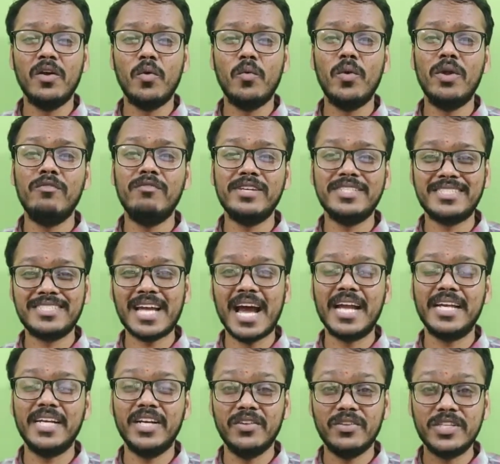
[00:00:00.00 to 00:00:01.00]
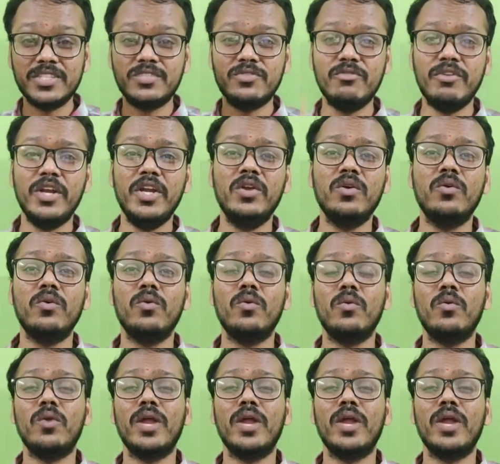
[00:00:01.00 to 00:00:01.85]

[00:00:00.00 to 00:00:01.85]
when we started this video,